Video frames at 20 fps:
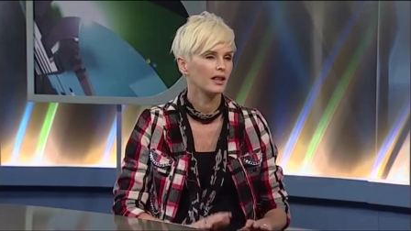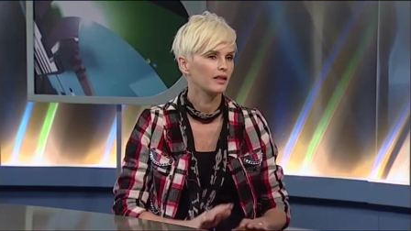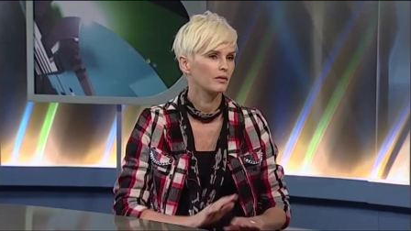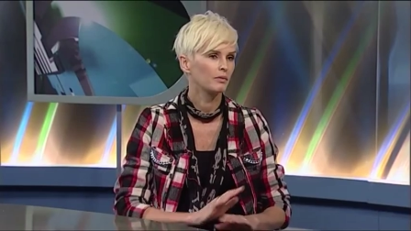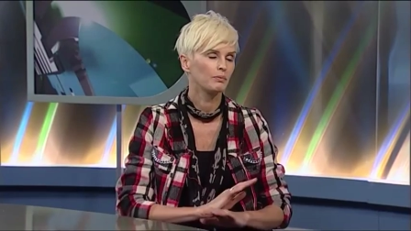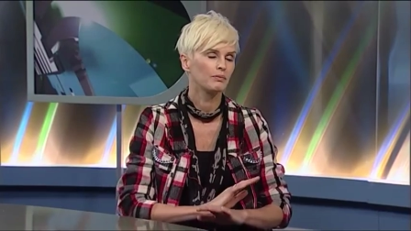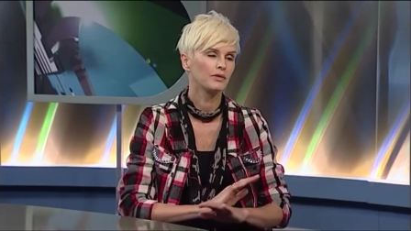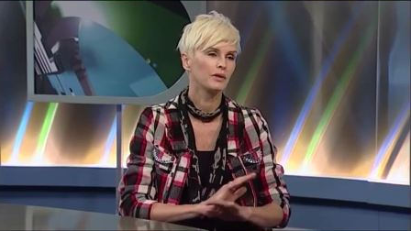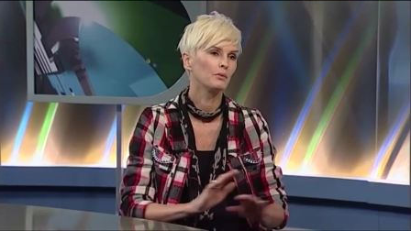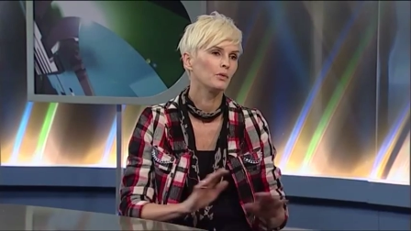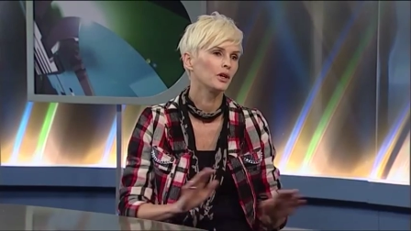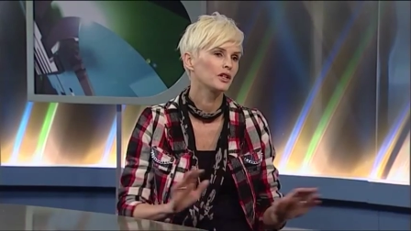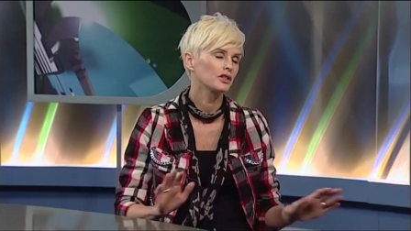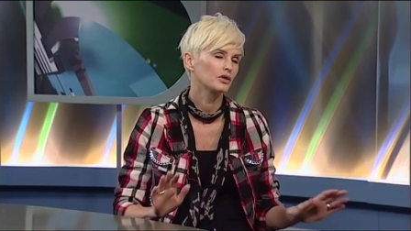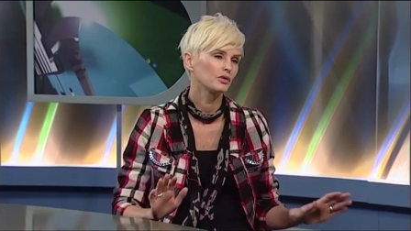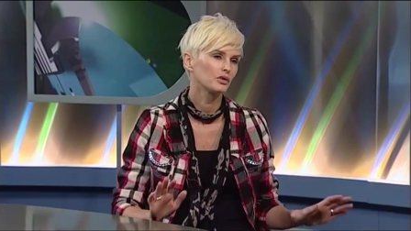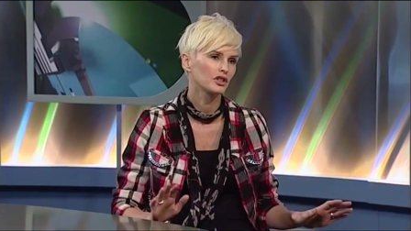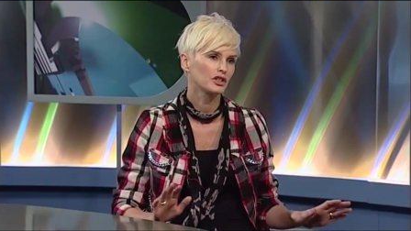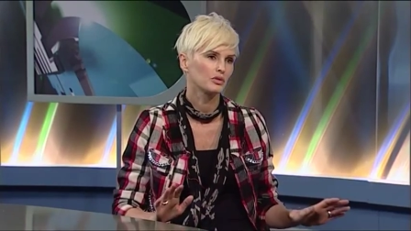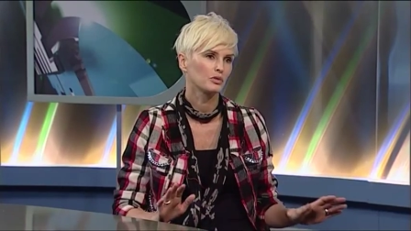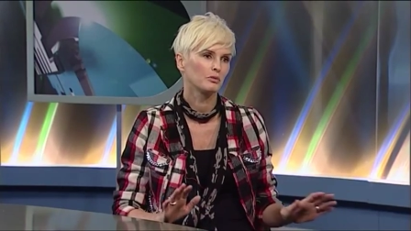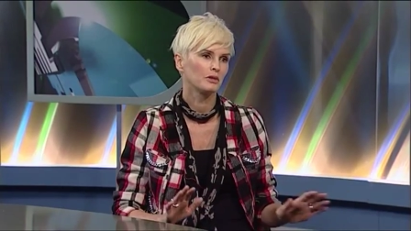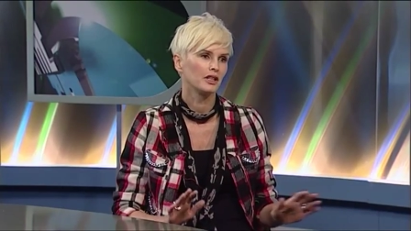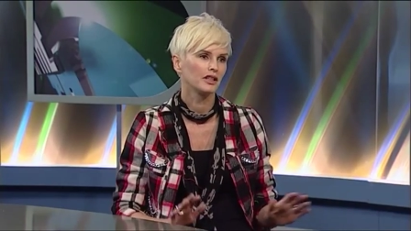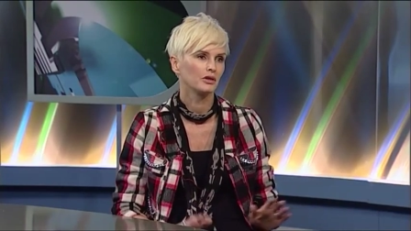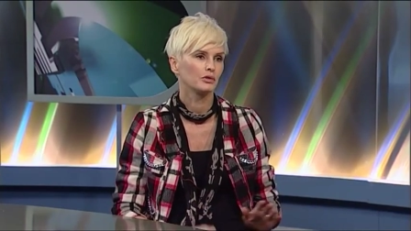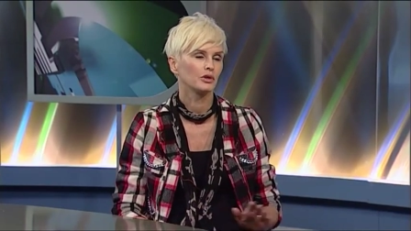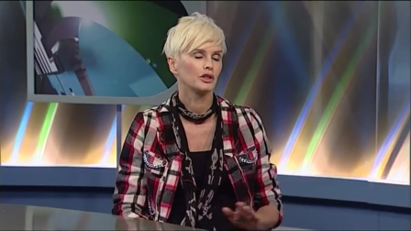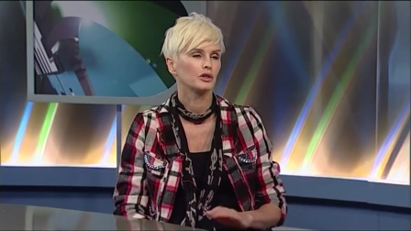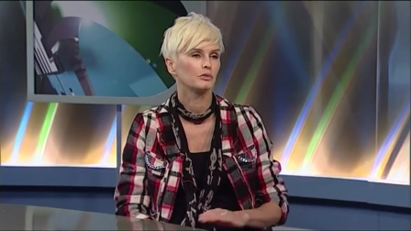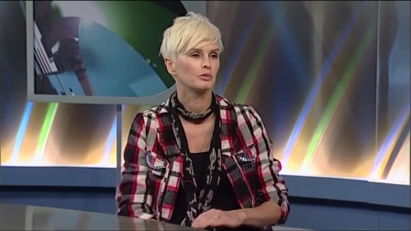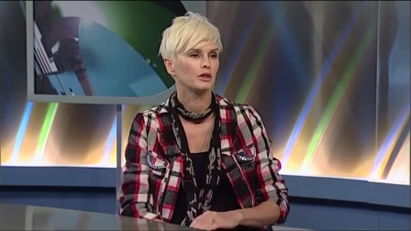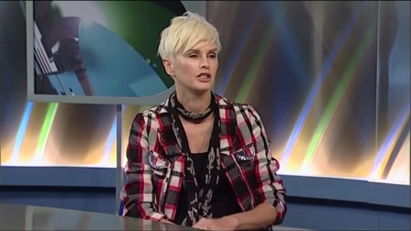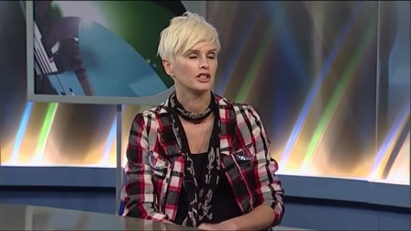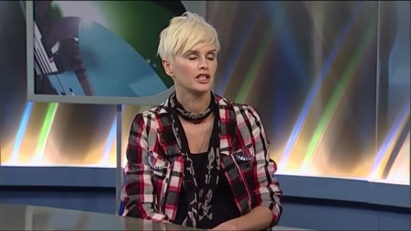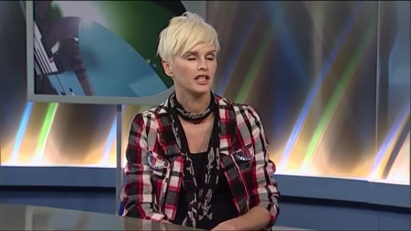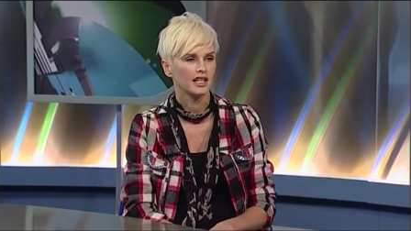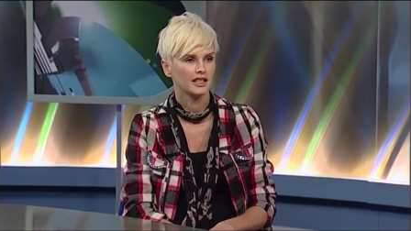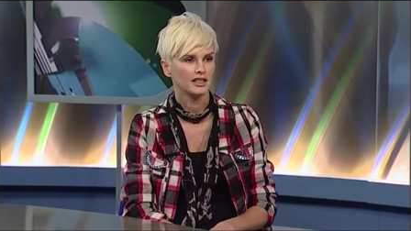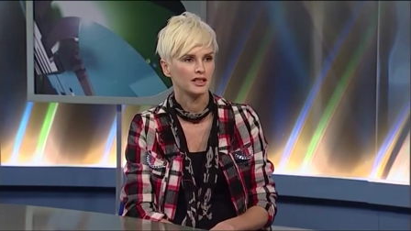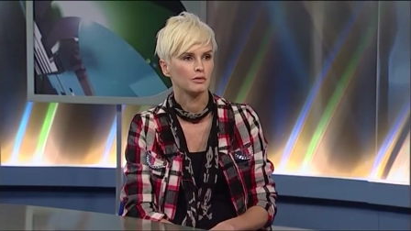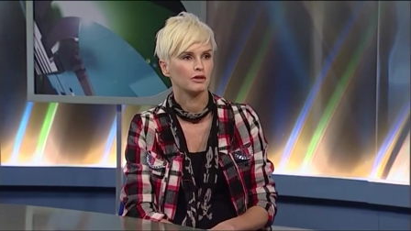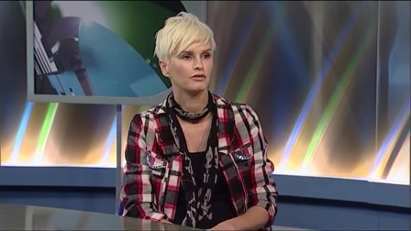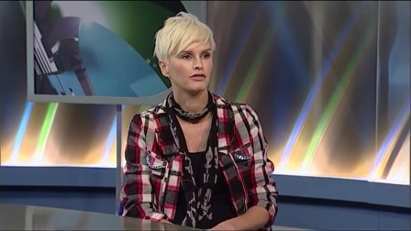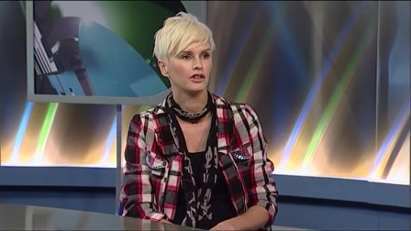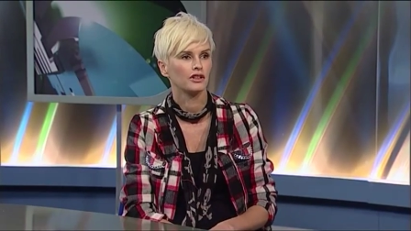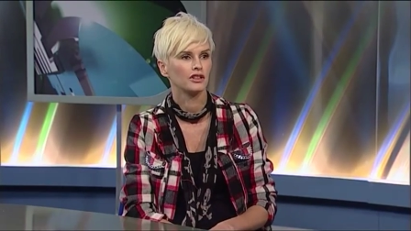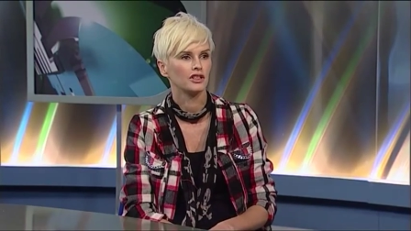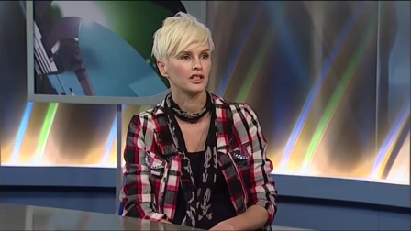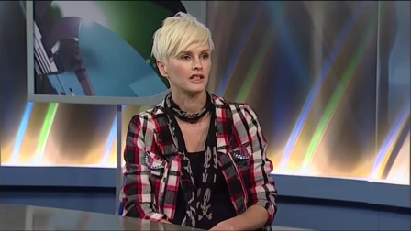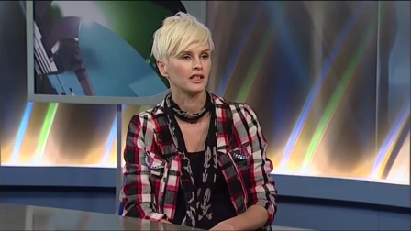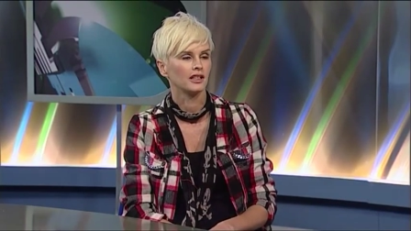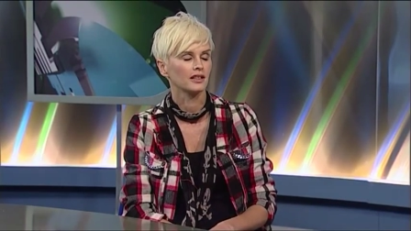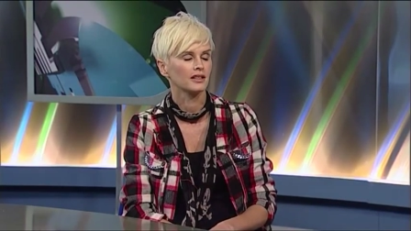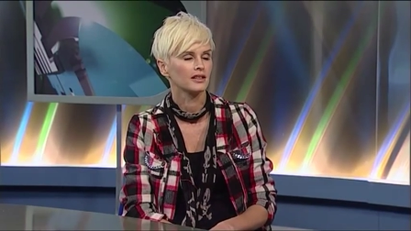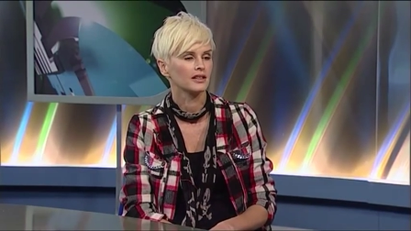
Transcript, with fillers: Uh, the most gorgeous woman in the world, but she has to be photogenic.